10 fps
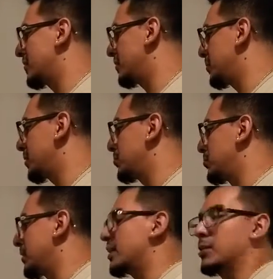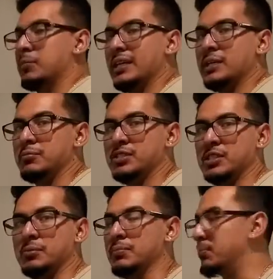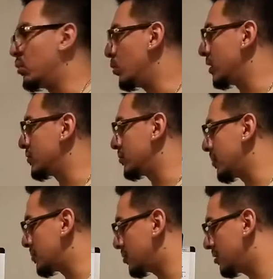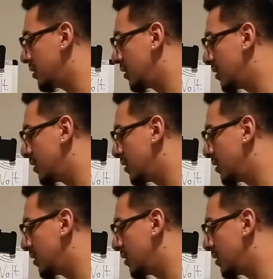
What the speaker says: of it being BRB, it's going to be boy. Remember?